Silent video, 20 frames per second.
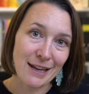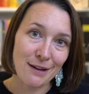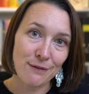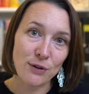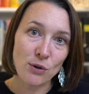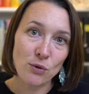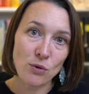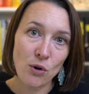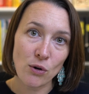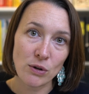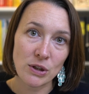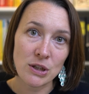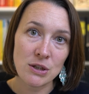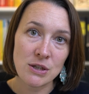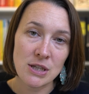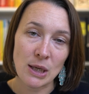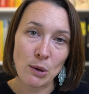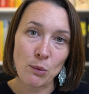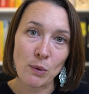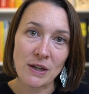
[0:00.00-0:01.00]
if you're not
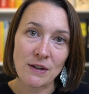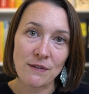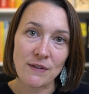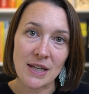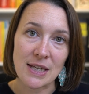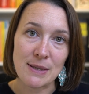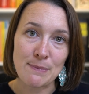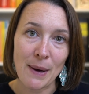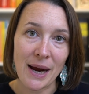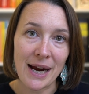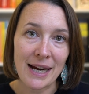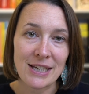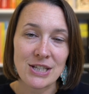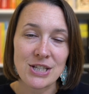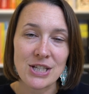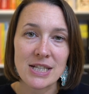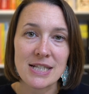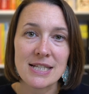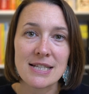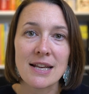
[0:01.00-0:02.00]
using one of these
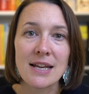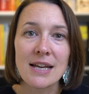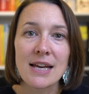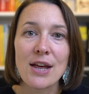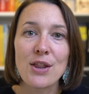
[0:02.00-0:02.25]
packages,